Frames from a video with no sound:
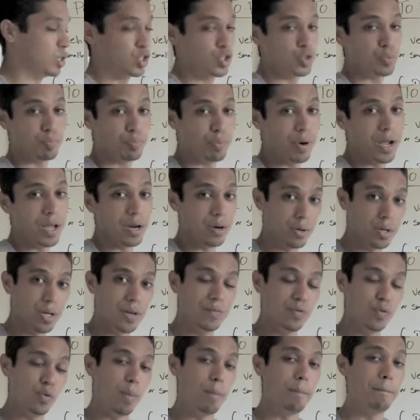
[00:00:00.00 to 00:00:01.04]
and spray it. It'll
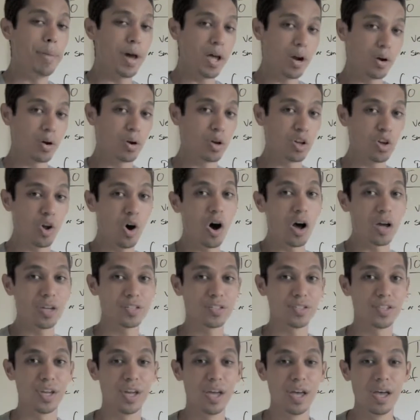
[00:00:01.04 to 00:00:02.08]
give you a better
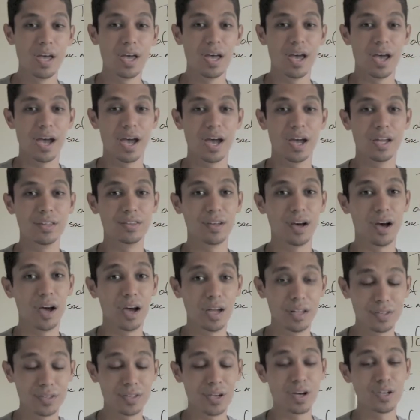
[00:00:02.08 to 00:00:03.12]
gloss, and
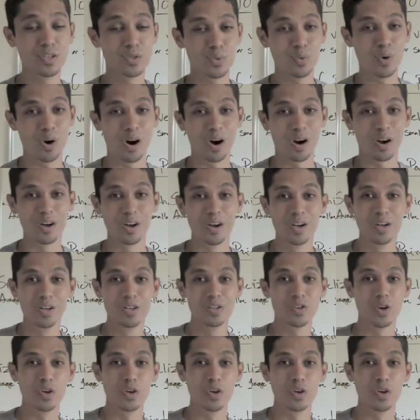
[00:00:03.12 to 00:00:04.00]
it does work.